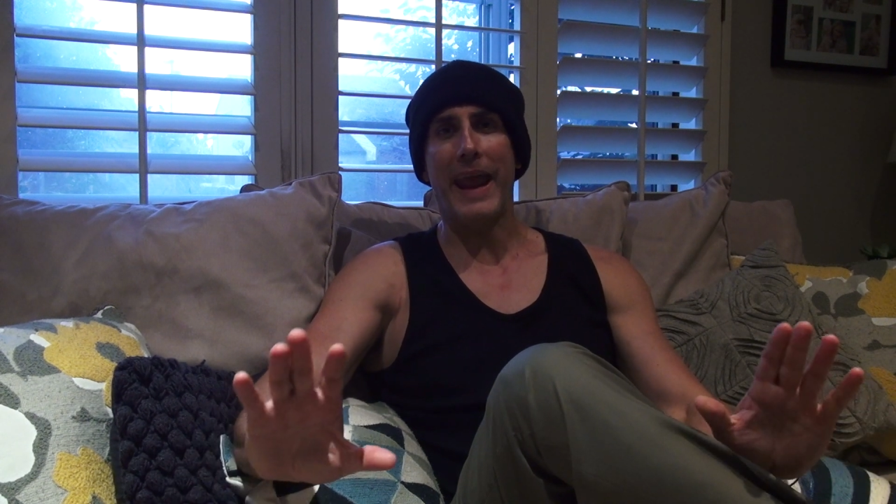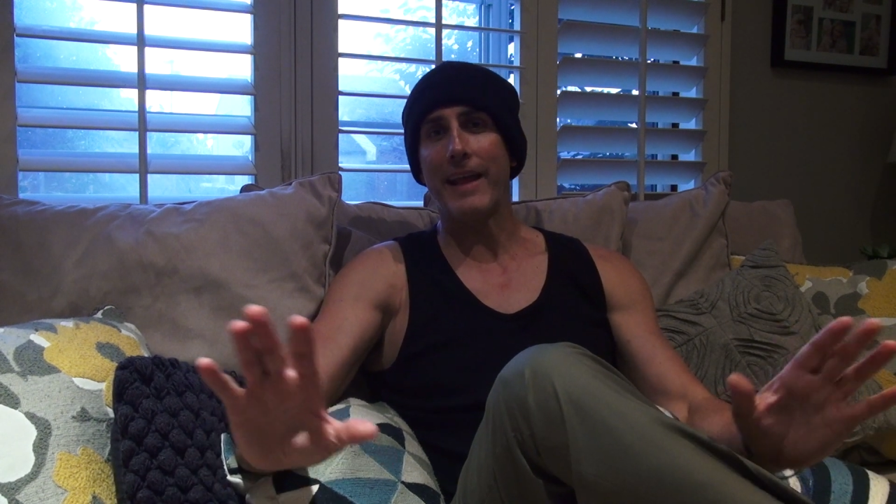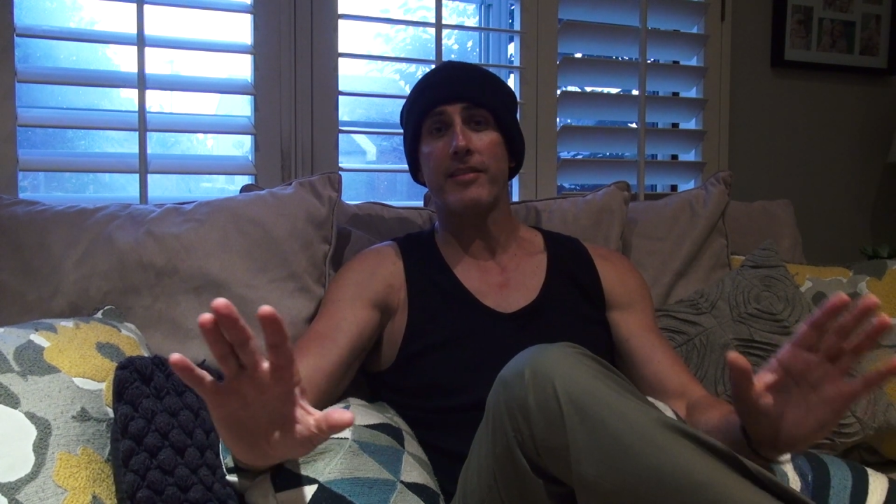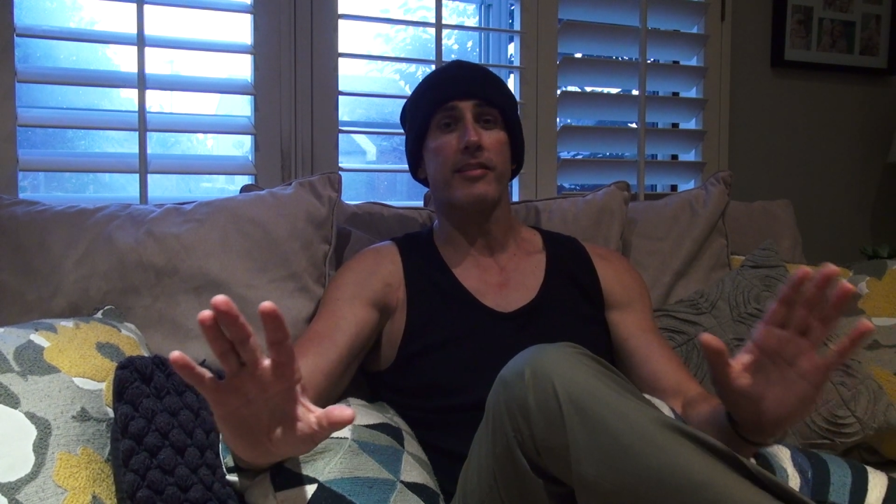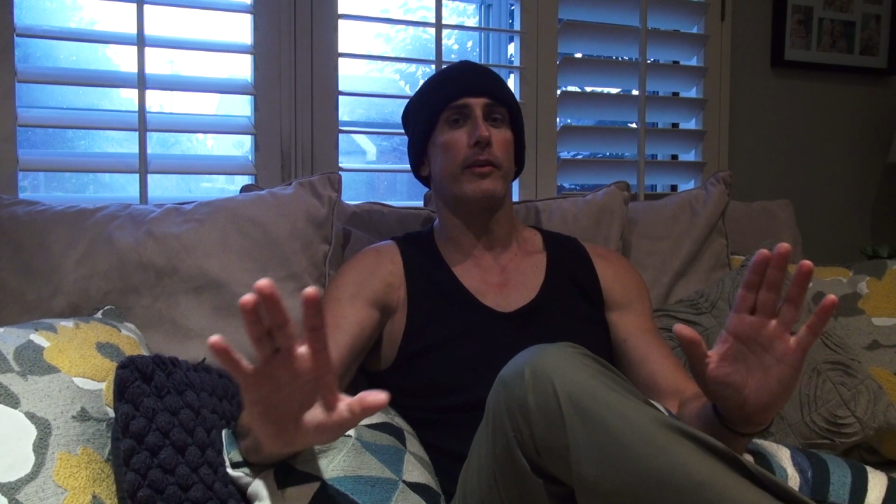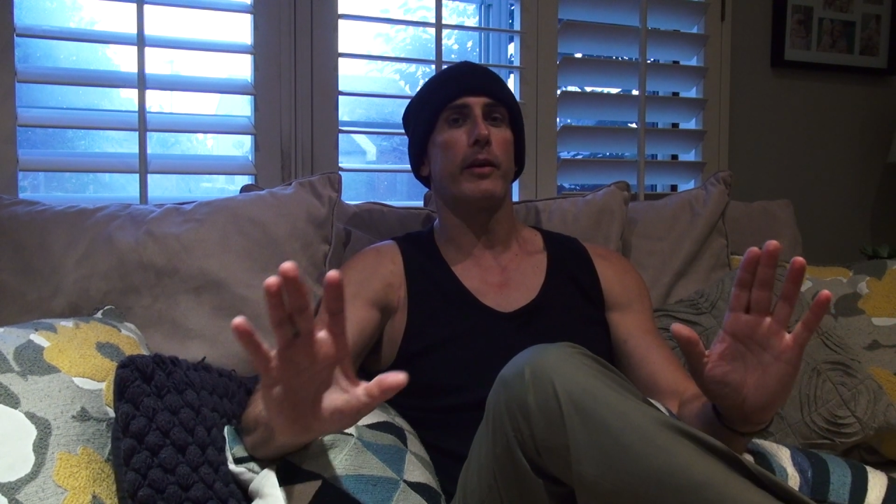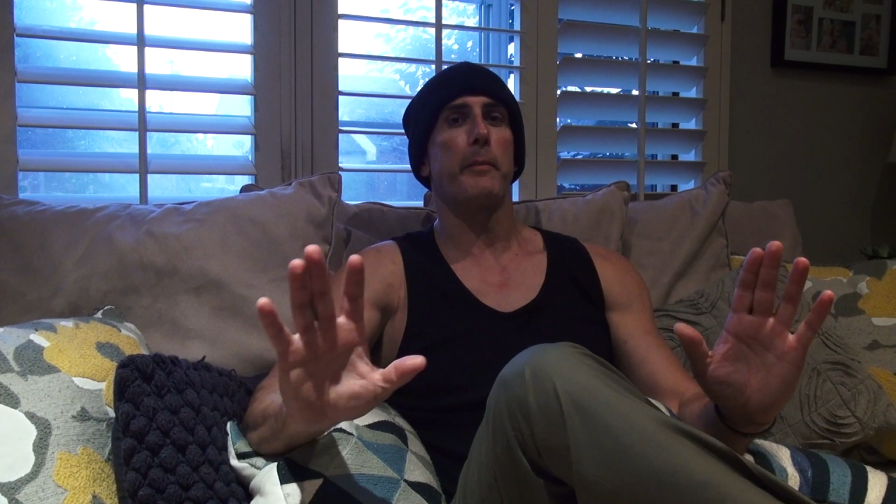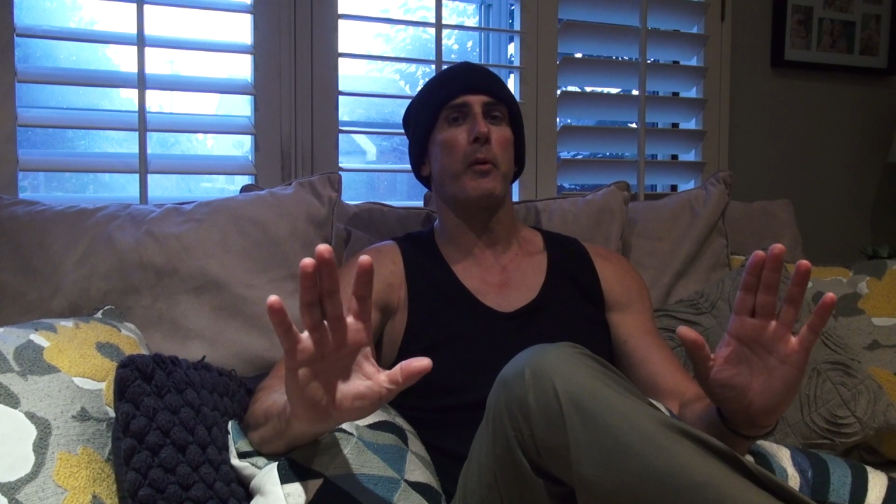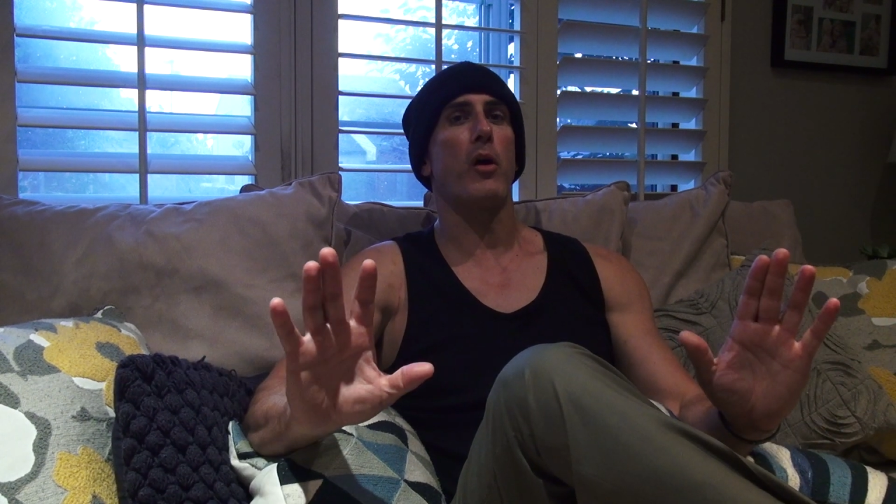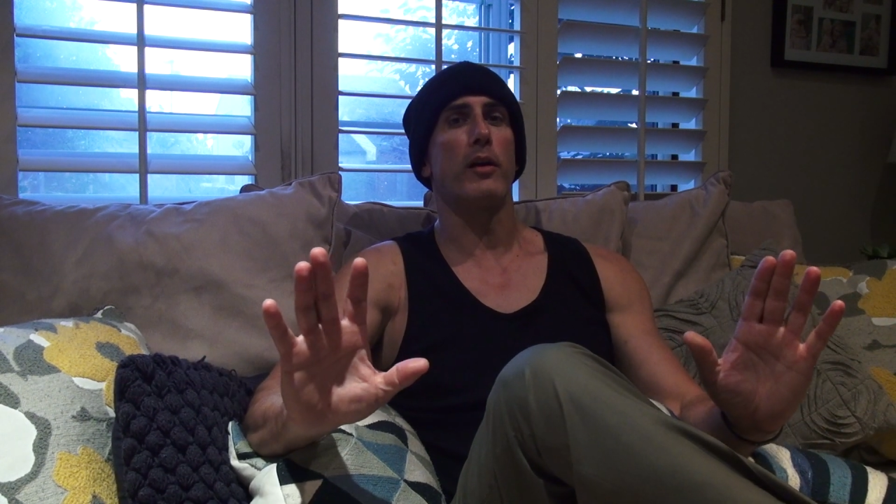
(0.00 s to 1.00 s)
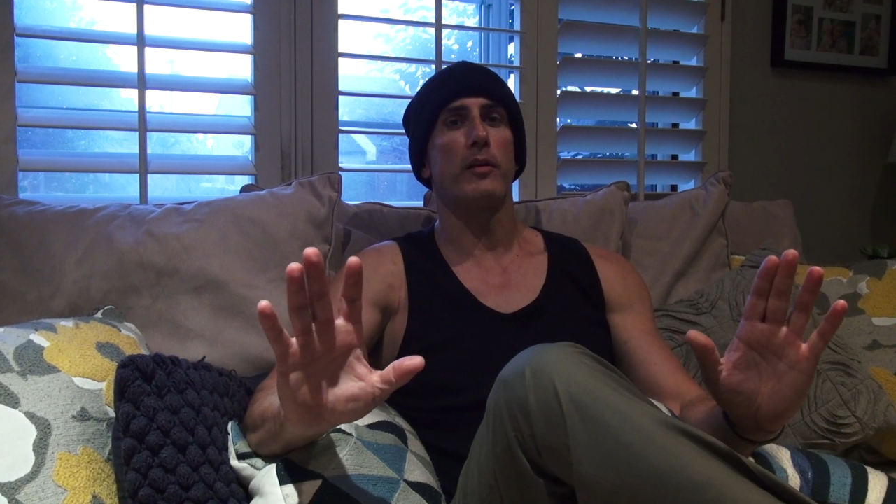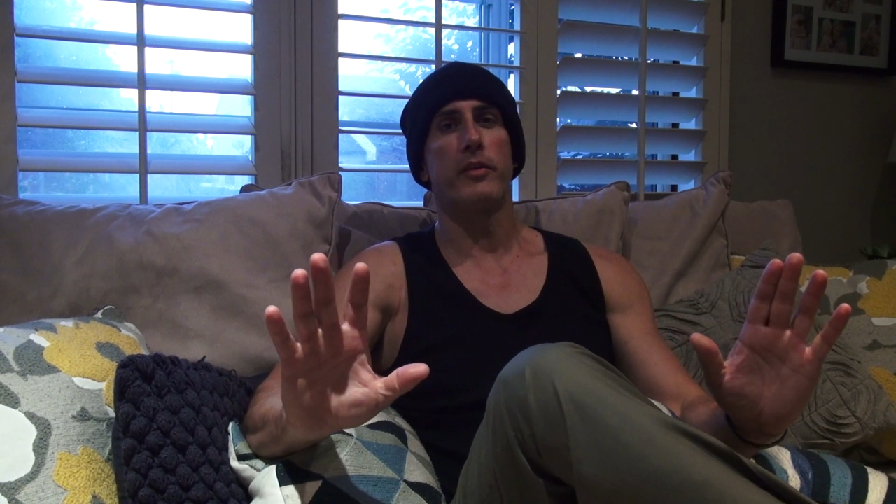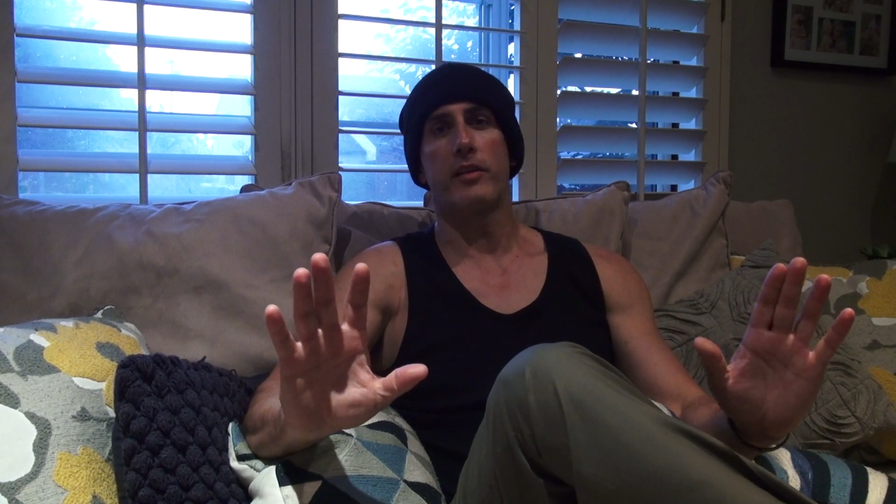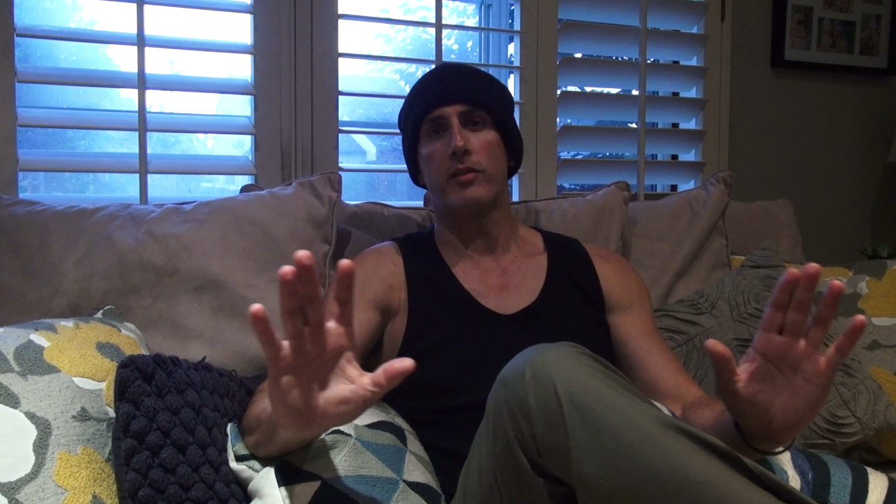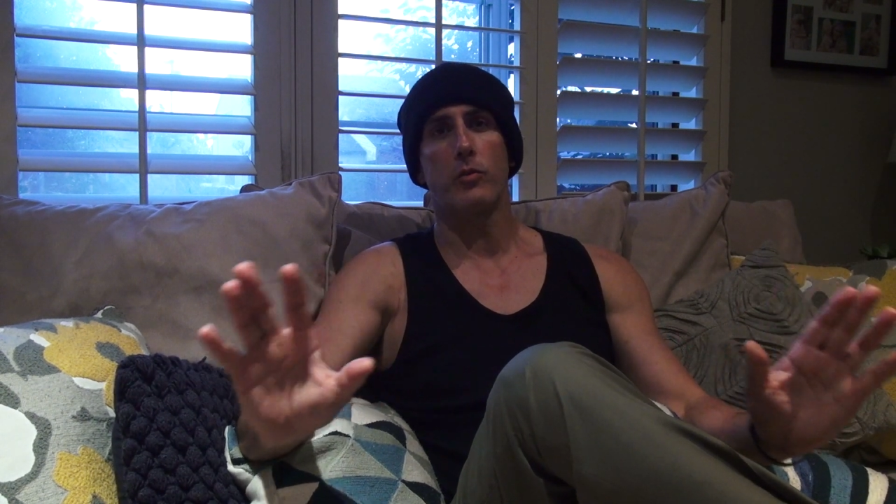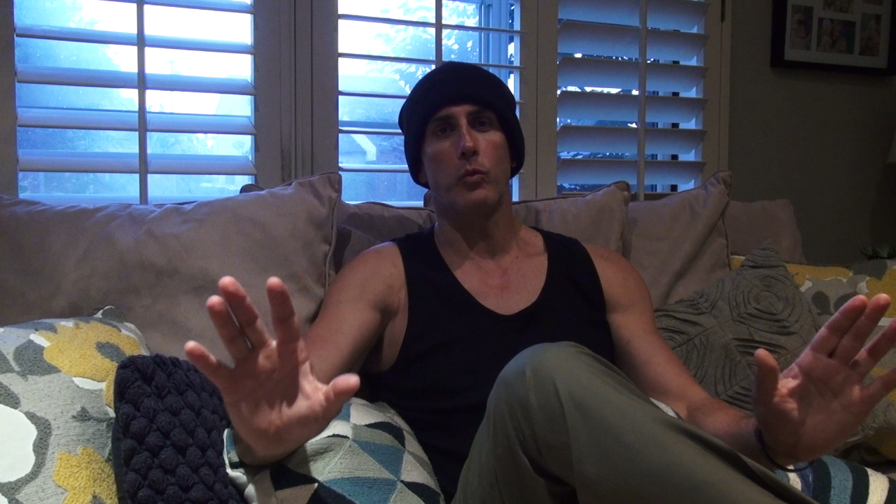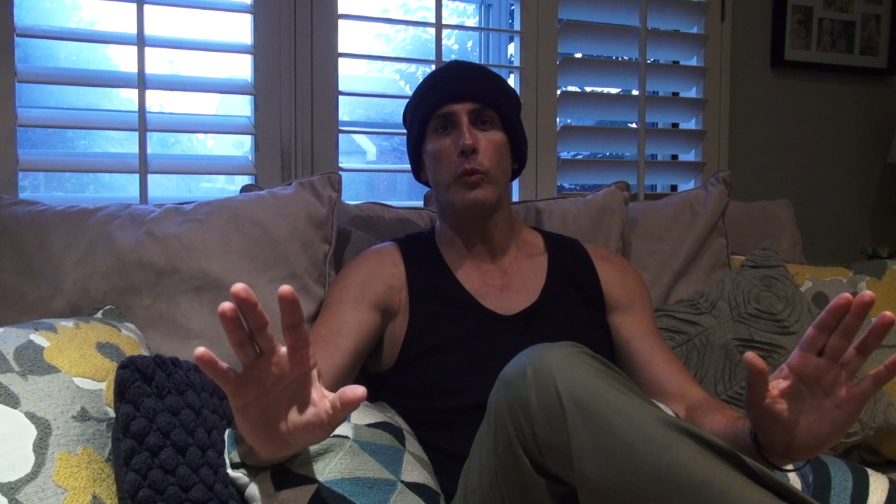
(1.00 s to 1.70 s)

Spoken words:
ancillary part of this